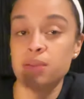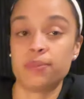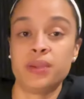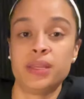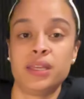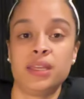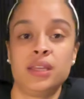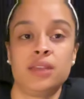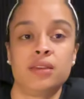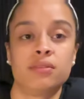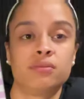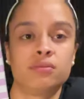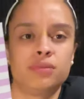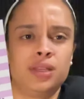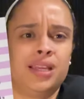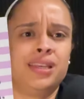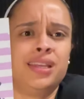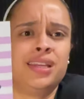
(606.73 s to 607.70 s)
be
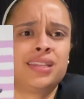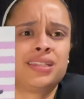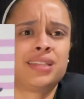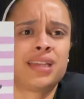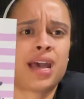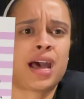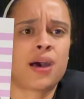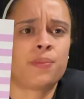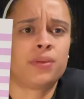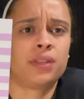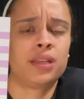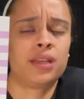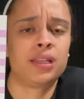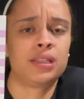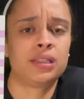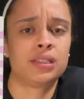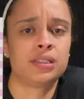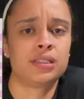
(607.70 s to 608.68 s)
it needed to happen
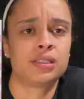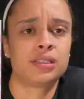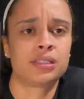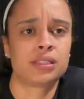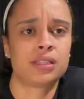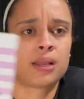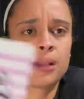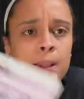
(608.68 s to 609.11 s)
like this.